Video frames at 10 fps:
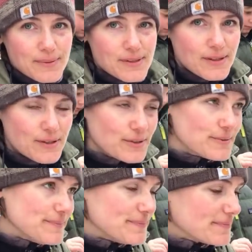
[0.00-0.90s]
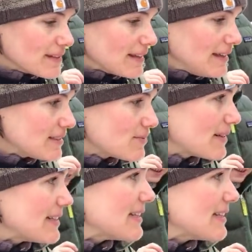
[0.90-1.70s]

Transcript: so it is what it